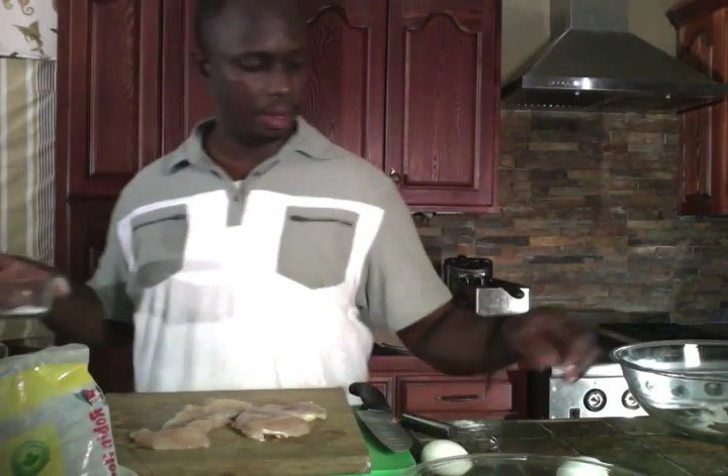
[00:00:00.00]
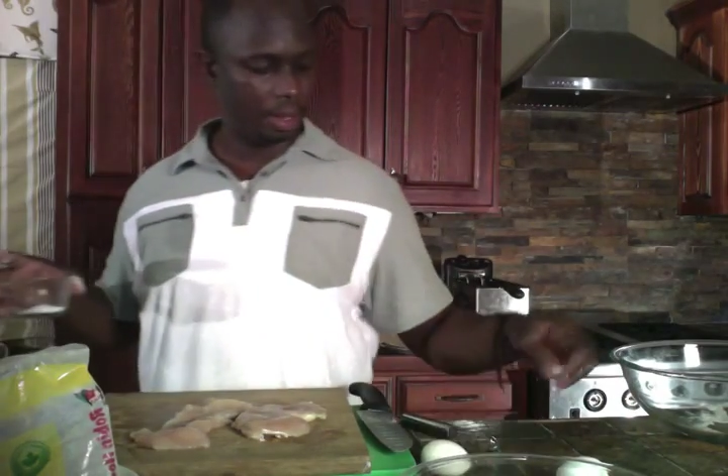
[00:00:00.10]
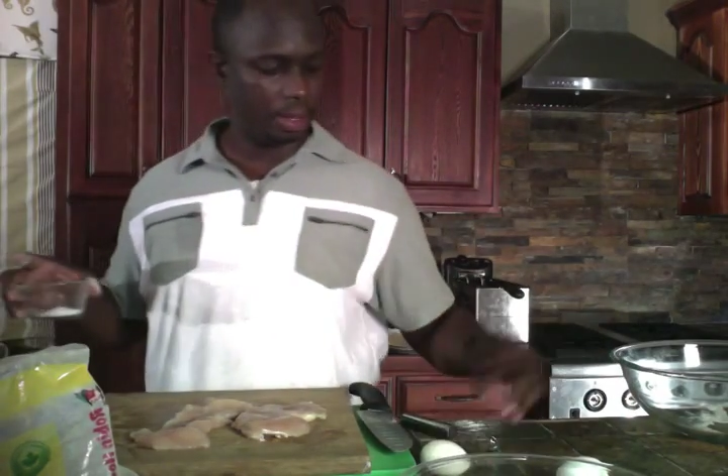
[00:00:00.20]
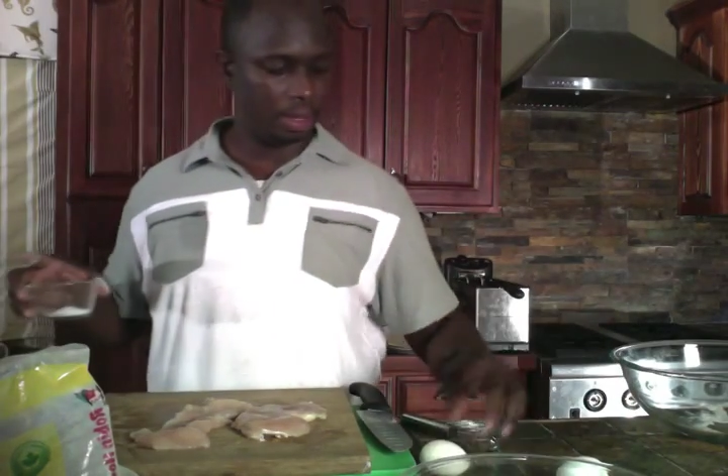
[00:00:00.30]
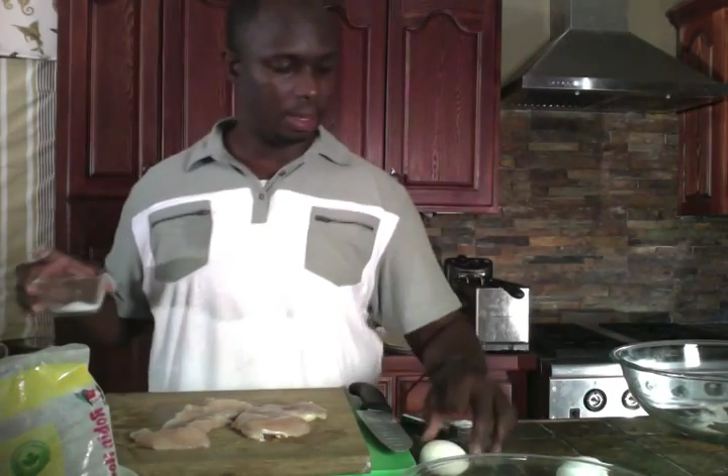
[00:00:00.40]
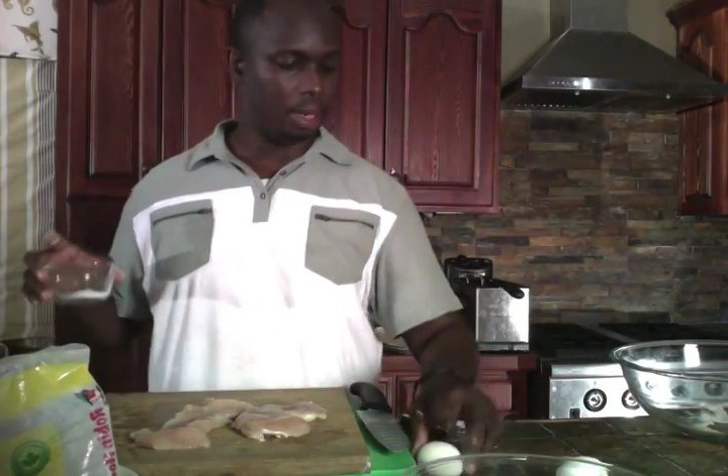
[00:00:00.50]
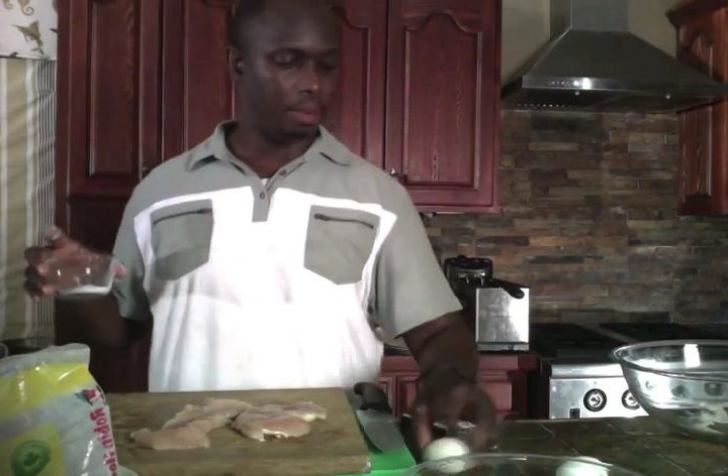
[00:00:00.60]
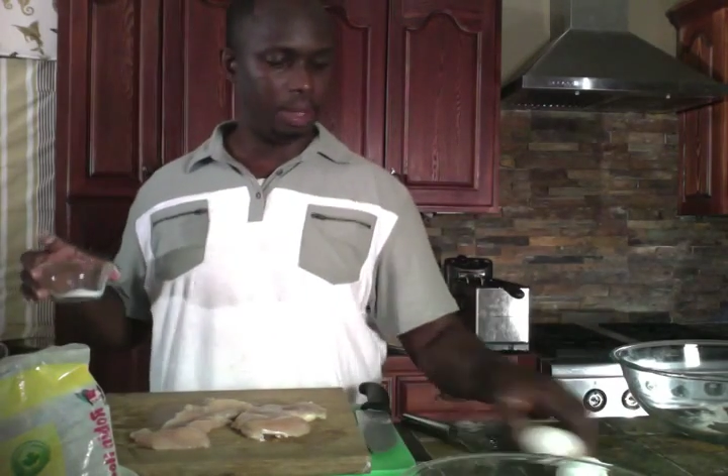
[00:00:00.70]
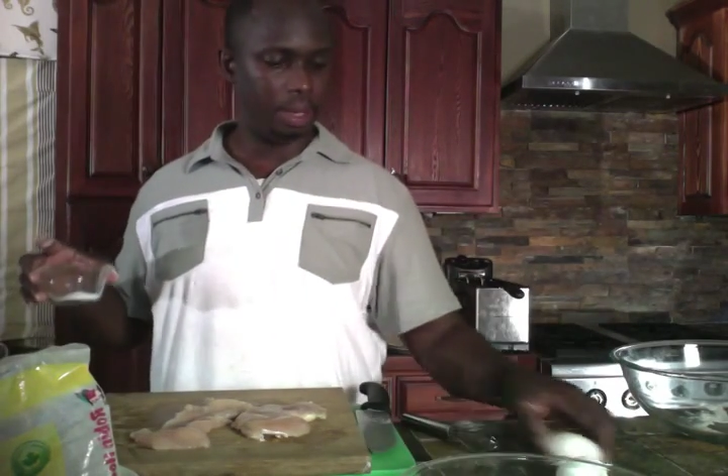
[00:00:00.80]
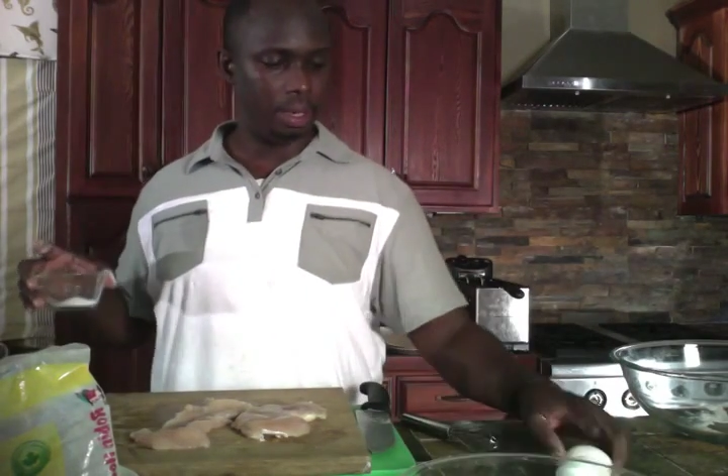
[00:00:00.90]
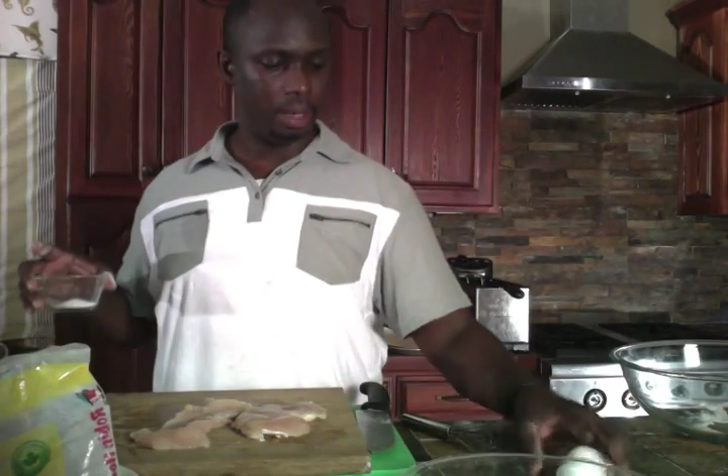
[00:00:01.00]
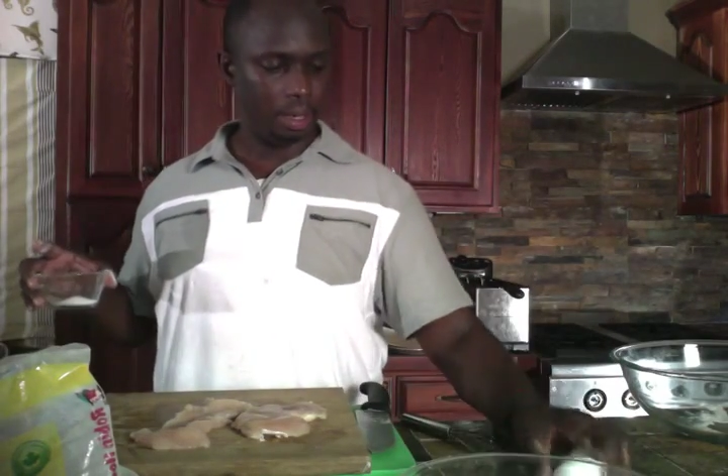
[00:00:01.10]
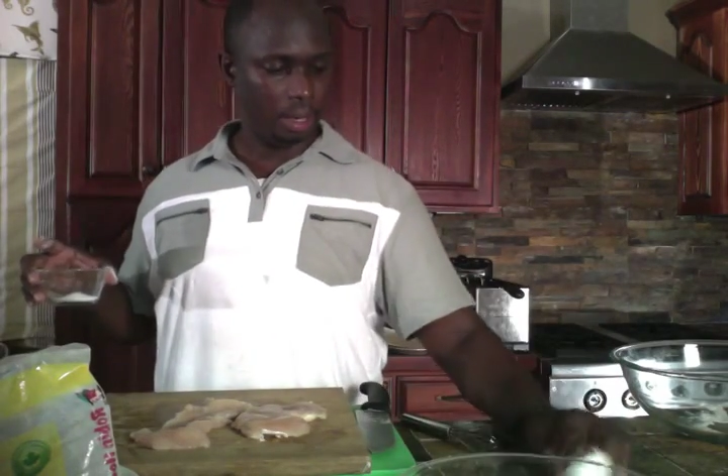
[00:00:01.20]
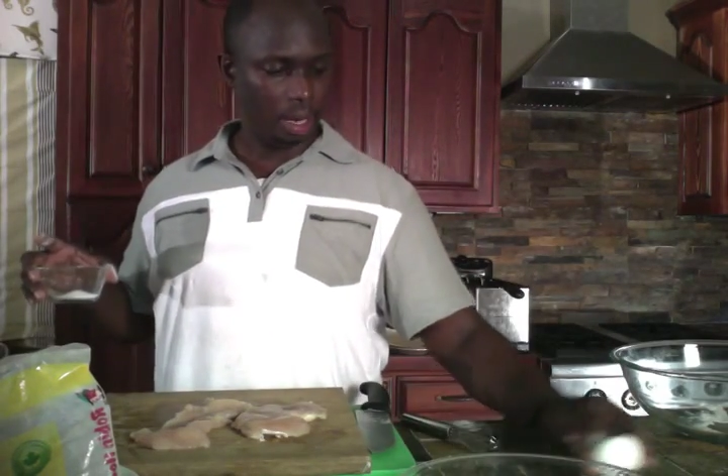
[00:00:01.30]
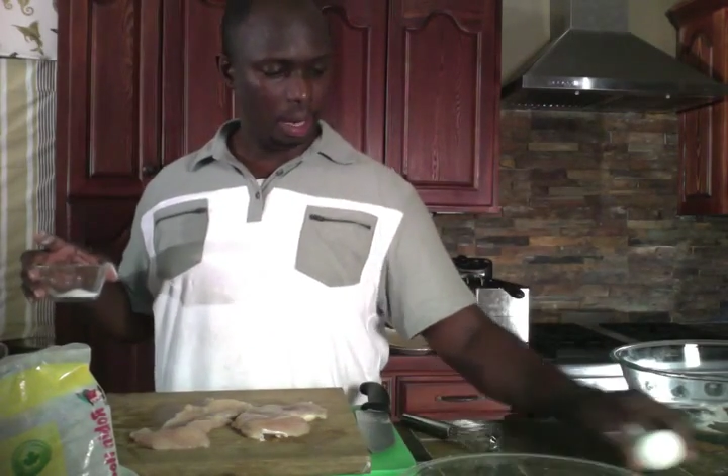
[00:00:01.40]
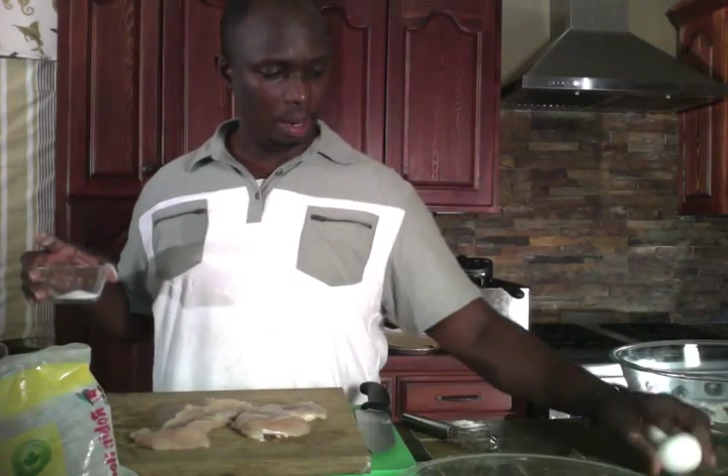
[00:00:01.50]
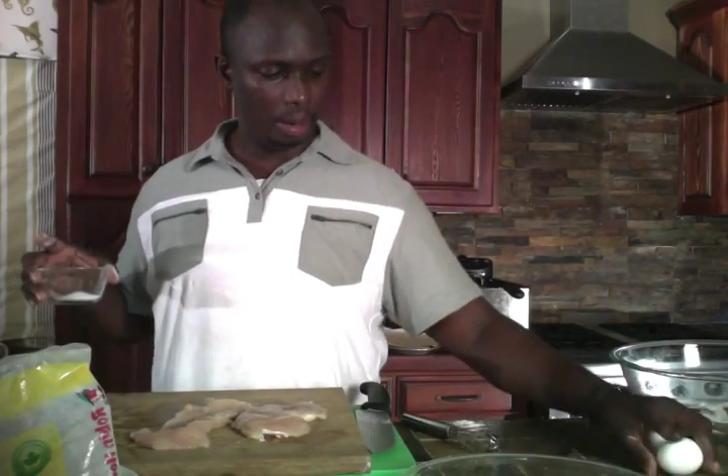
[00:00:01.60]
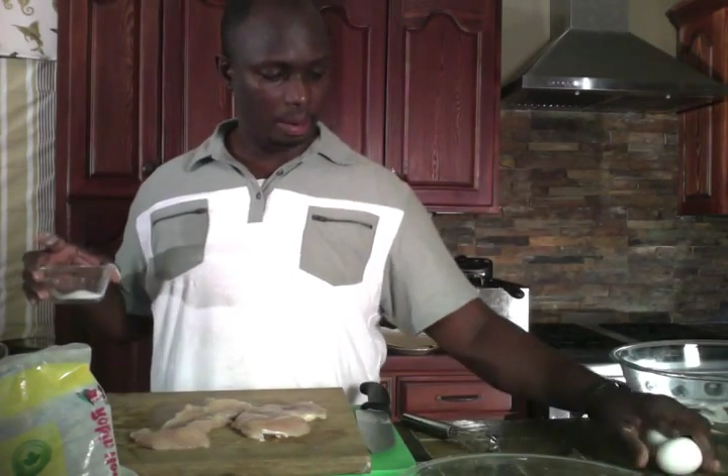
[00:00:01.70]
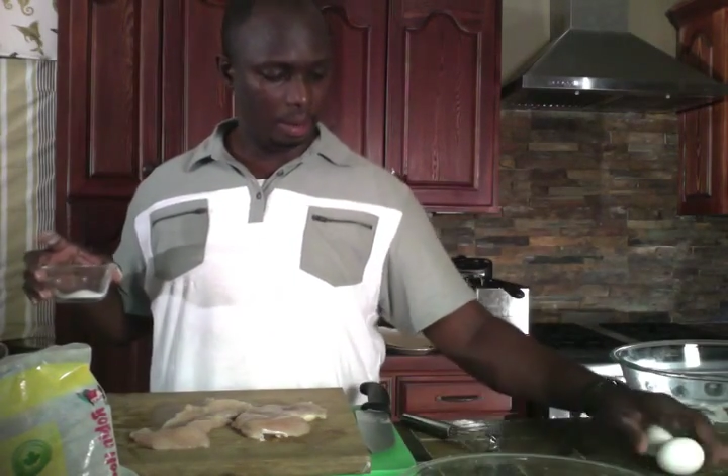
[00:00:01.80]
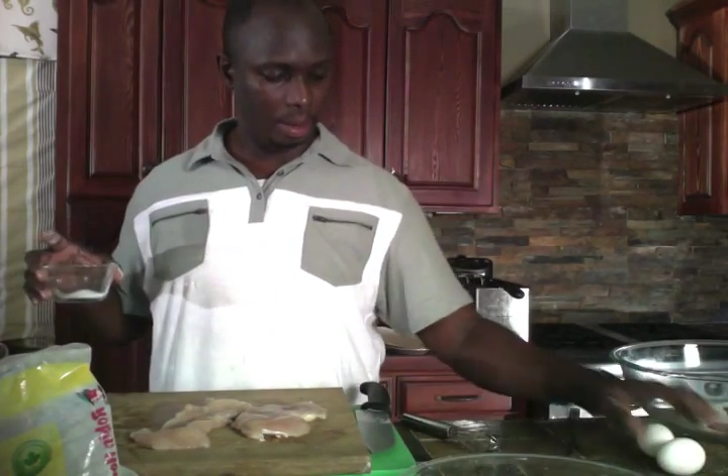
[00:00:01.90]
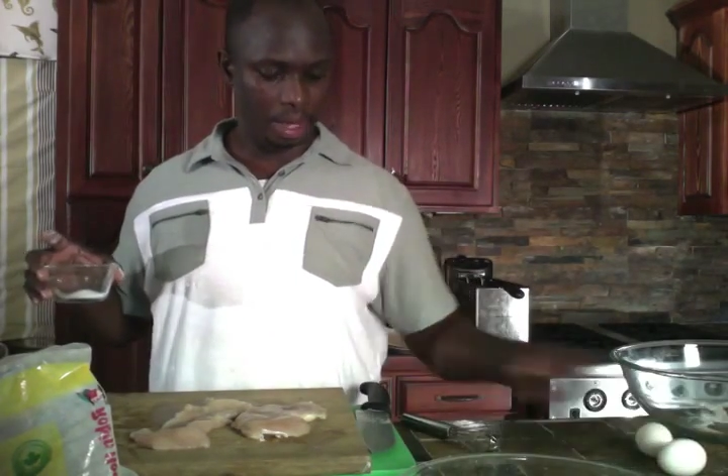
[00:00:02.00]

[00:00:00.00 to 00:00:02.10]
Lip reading: This is going to be the